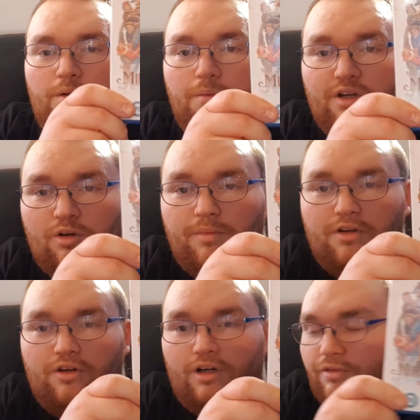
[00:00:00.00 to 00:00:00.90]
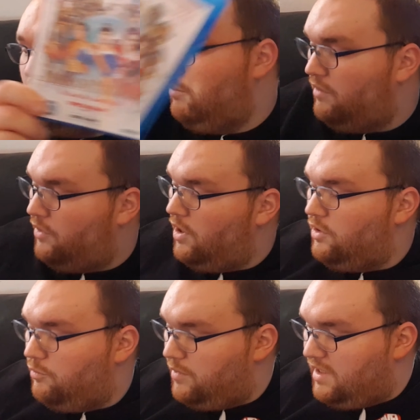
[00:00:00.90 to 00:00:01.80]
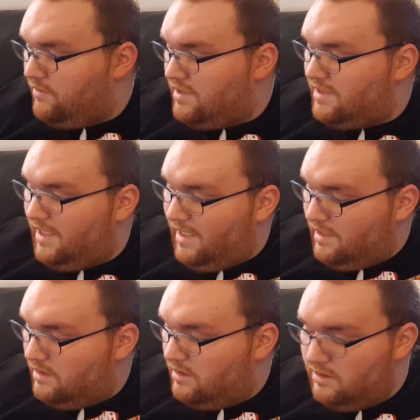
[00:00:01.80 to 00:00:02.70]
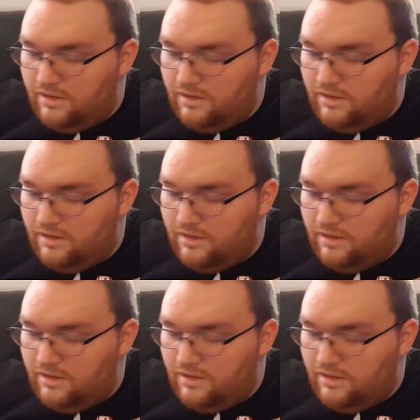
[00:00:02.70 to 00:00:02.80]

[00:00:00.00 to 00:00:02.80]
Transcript: Mirror Mirror, a film I've heard of but never seen.